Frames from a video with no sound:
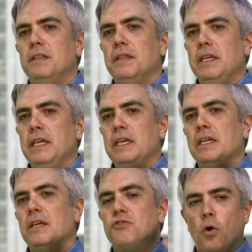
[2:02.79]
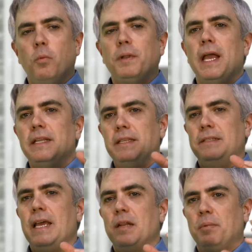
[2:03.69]
the control plane and
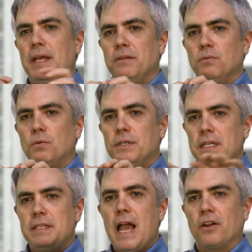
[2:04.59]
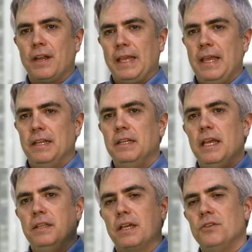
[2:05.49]
the data plane were disaggregated,
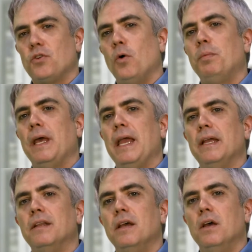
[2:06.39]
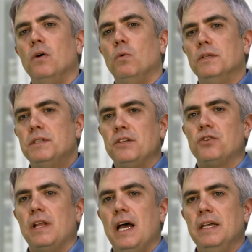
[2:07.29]
and the control plane was
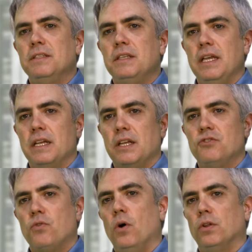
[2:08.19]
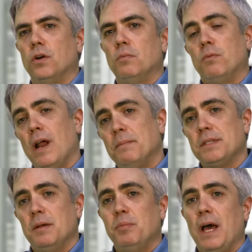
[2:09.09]
centralized in a controller,
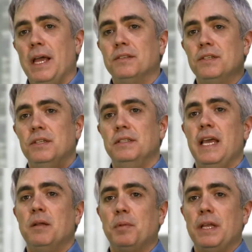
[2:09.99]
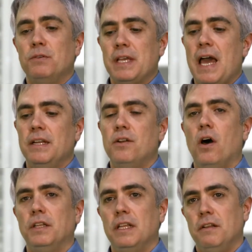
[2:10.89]
perhaps an appliance, and the data plane resided in
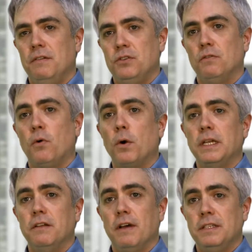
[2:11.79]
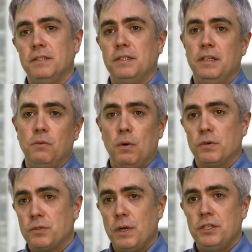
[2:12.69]
all the individual forwarding devices, what
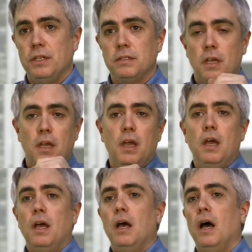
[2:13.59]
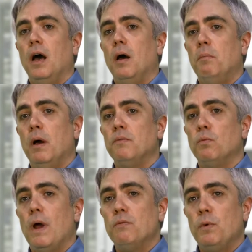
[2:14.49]
were switches. But
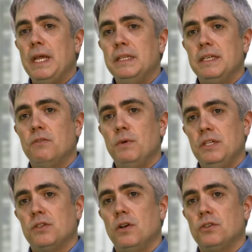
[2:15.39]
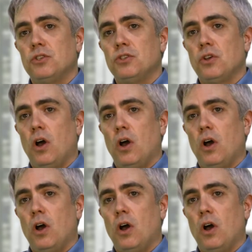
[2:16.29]
when we did research